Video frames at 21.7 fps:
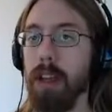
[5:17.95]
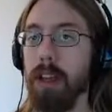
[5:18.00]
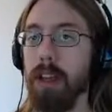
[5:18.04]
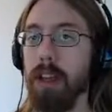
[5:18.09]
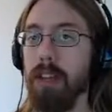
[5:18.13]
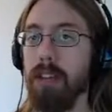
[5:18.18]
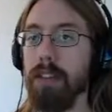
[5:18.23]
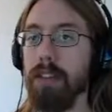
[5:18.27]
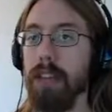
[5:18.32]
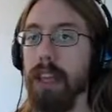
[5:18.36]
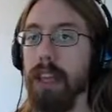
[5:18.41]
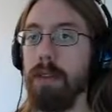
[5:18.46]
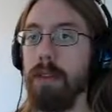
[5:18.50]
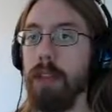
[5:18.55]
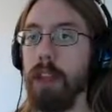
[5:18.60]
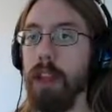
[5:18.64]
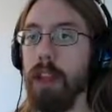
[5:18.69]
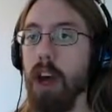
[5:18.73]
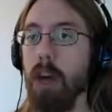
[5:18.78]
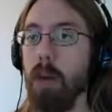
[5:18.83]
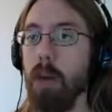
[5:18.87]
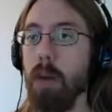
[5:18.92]
Because
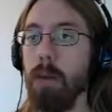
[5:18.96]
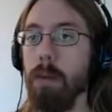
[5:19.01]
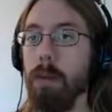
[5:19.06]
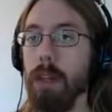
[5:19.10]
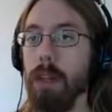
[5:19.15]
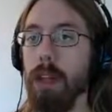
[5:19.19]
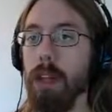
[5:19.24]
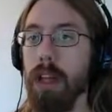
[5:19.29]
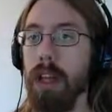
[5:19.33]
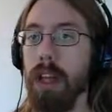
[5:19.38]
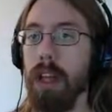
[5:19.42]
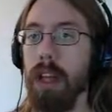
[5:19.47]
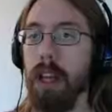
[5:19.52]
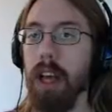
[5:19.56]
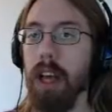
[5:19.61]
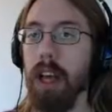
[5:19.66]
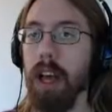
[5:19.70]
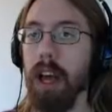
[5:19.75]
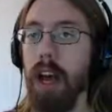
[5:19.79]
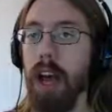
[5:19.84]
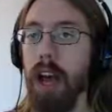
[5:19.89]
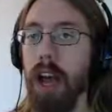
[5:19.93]
even though
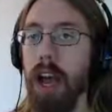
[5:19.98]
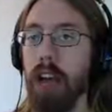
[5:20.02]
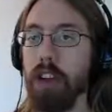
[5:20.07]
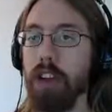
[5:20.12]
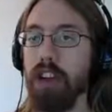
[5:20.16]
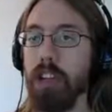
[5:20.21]
I